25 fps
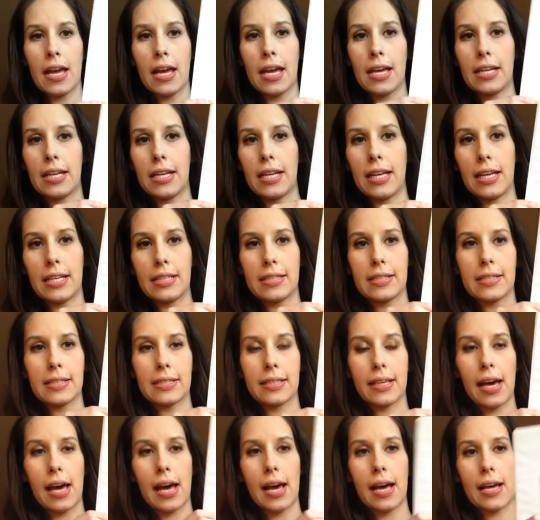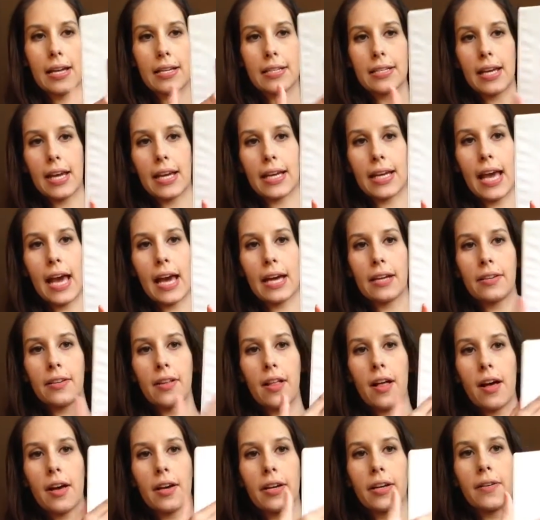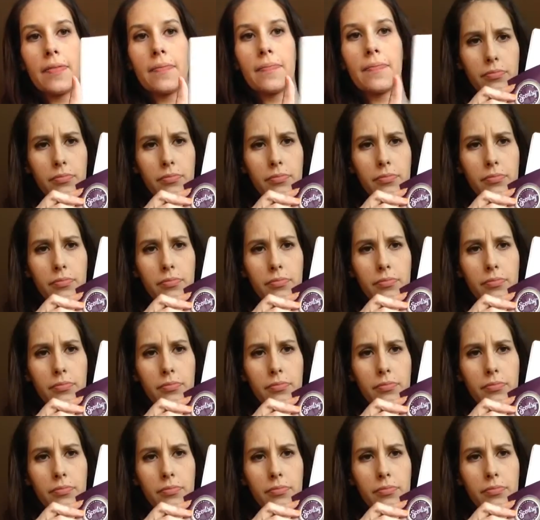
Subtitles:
And it's got a catalog,